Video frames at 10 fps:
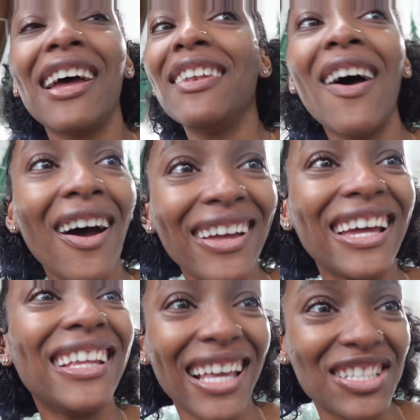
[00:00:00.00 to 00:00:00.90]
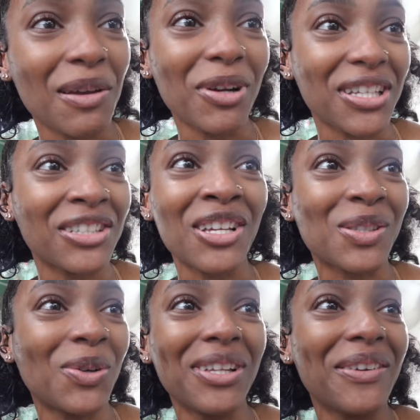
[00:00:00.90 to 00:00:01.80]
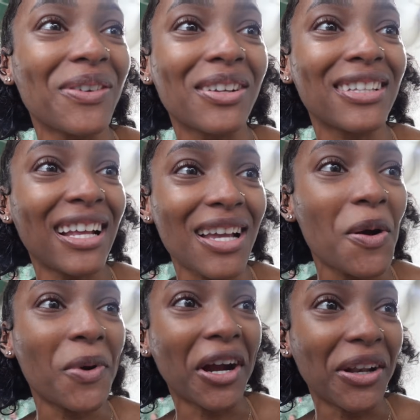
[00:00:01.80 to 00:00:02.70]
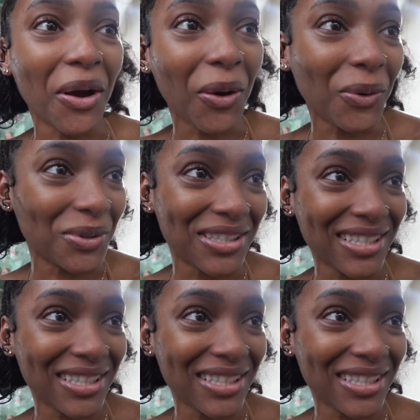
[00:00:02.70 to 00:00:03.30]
No, you didn't catch my breath. You just couldn't even get a word out.